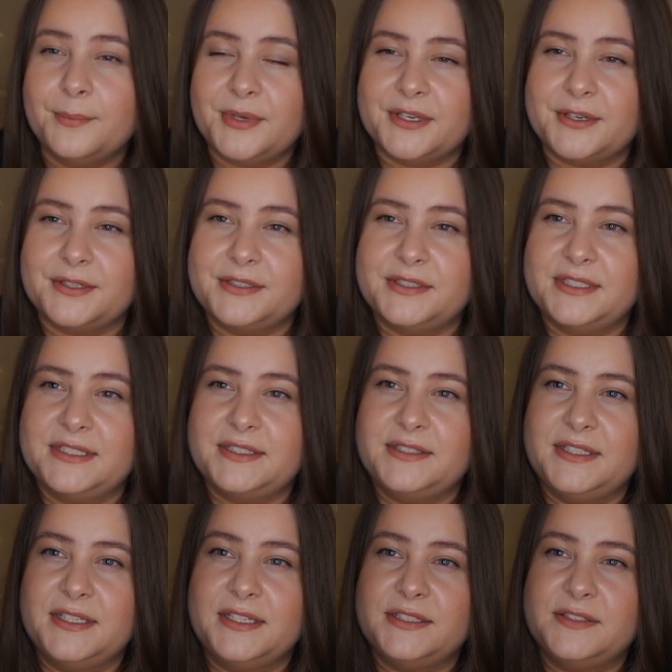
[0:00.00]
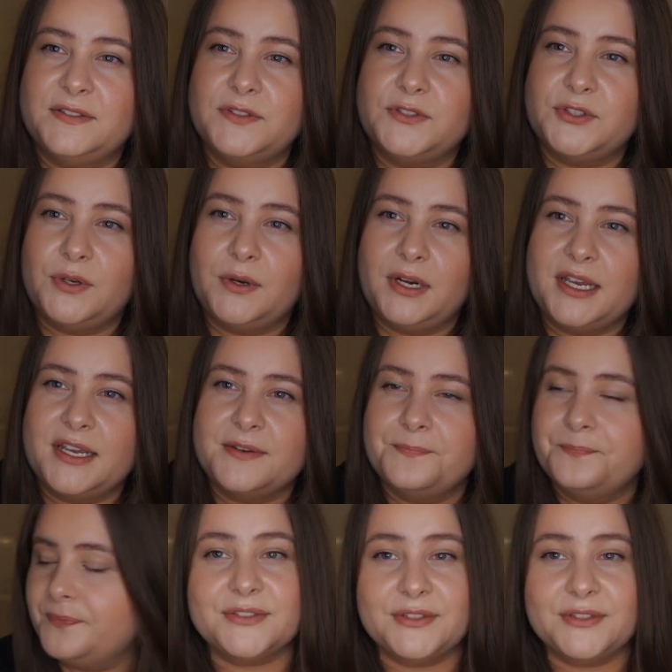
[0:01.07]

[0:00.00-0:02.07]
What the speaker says: because this is shearling.